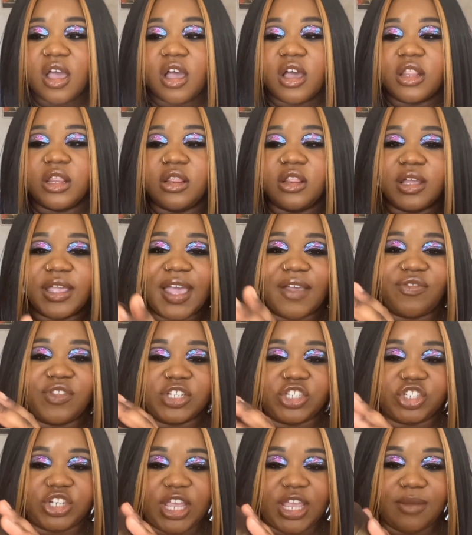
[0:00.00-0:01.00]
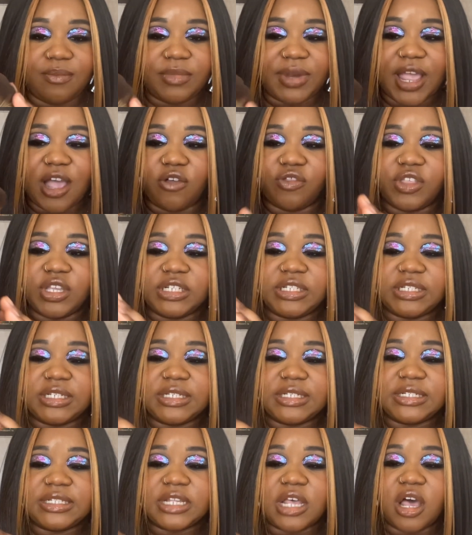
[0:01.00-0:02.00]
Look at the shape. Now this
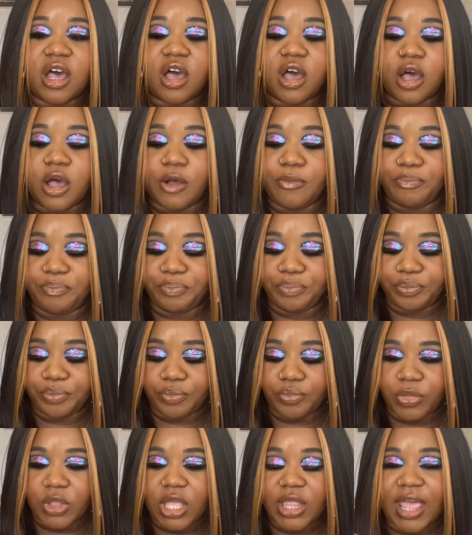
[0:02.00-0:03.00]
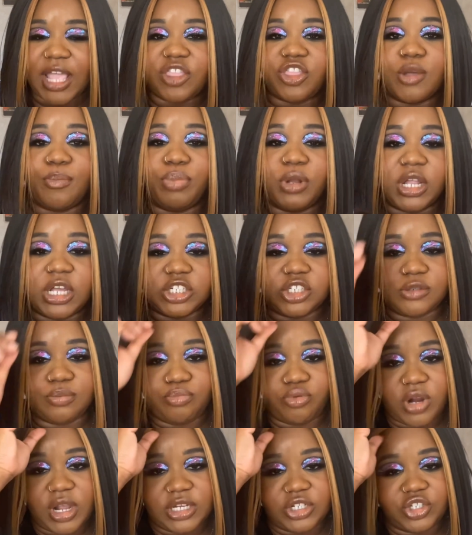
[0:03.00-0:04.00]
is like the blush
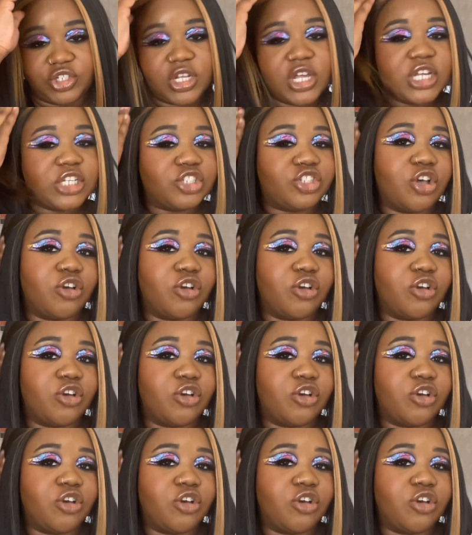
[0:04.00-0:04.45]
brush, so